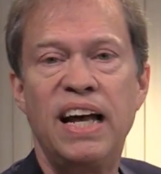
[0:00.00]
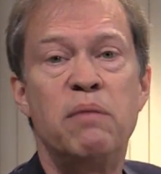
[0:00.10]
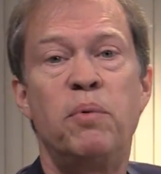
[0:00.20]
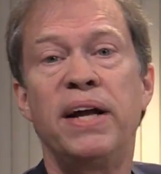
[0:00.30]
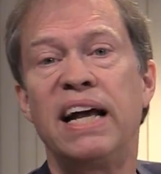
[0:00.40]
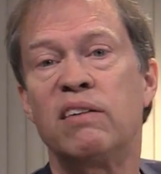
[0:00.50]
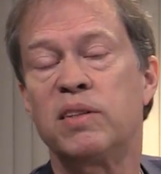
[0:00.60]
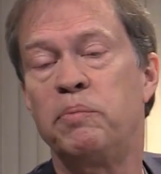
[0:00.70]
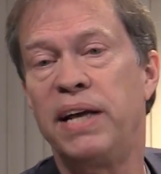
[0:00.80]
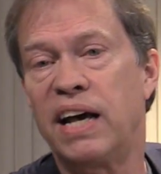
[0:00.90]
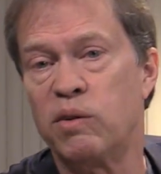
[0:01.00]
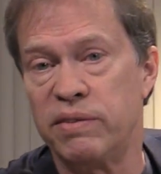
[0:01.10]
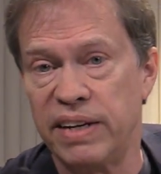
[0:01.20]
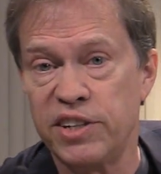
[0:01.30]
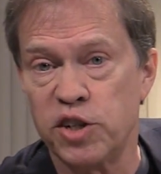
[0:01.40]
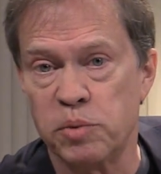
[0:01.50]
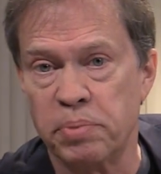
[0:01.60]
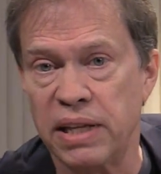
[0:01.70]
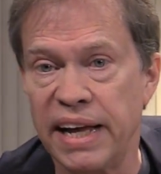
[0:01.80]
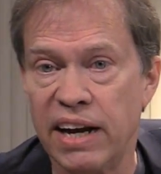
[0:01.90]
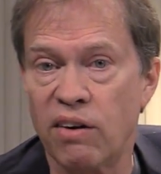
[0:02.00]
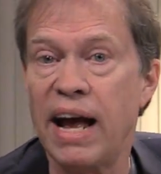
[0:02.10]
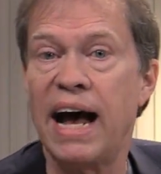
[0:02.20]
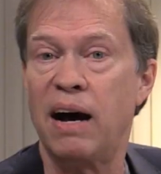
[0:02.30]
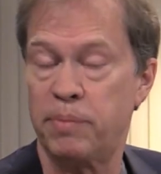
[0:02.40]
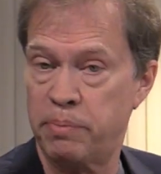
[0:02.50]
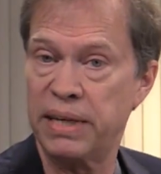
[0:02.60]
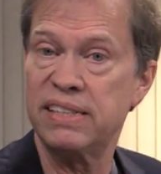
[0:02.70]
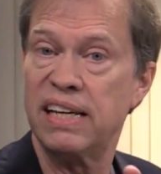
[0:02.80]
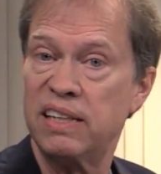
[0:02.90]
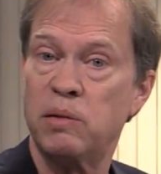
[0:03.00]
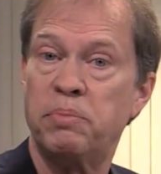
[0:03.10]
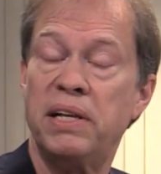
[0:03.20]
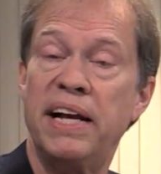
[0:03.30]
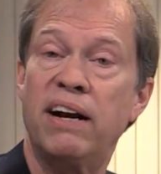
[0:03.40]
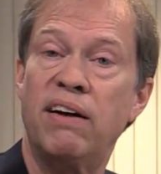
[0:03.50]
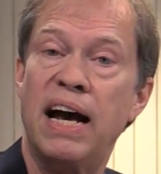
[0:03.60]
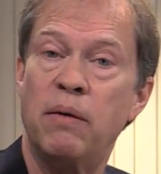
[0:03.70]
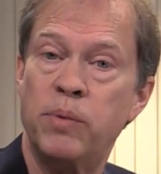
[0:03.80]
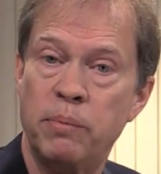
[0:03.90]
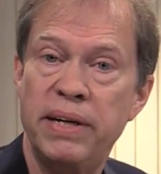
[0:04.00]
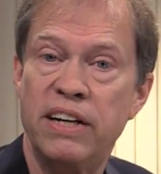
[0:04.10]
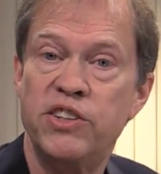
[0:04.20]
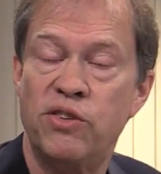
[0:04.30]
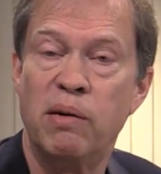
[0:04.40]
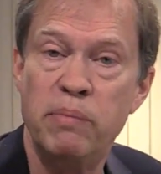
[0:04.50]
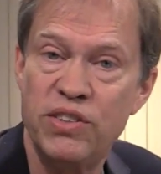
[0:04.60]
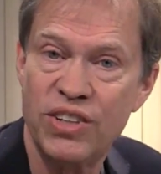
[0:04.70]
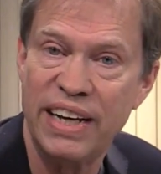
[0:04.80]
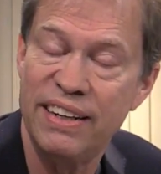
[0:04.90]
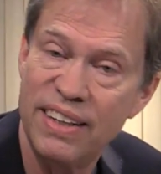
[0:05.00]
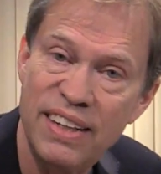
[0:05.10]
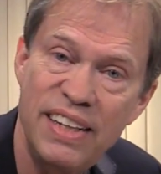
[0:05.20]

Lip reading: and bring out the Piano Adventures player app, because that little player app will be your drum machine.